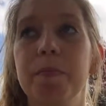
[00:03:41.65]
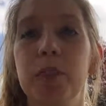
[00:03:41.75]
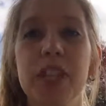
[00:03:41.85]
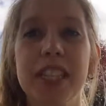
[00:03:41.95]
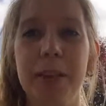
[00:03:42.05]

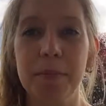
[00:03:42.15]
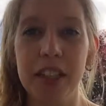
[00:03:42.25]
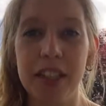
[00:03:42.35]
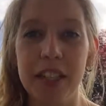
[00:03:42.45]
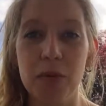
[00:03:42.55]
just
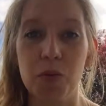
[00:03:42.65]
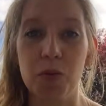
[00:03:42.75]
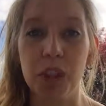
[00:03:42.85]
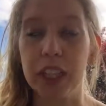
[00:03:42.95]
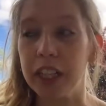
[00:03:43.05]
something that's
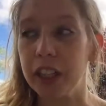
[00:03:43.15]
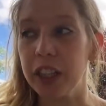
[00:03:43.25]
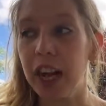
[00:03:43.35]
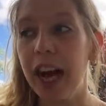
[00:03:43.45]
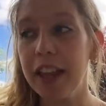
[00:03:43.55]
really
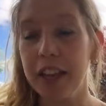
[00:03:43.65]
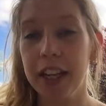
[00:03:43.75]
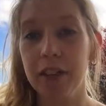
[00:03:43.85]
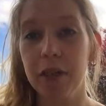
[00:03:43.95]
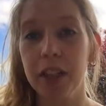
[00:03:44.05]
good, I
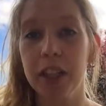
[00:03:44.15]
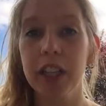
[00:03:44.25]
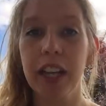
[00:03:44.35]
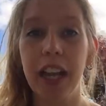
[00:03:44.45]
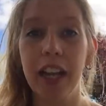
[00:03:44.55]
think is really
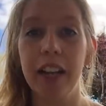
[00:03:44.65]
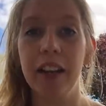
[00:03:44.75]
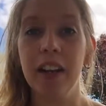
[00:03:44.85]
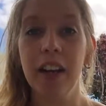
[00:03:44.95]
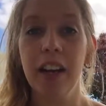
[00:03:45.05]
good and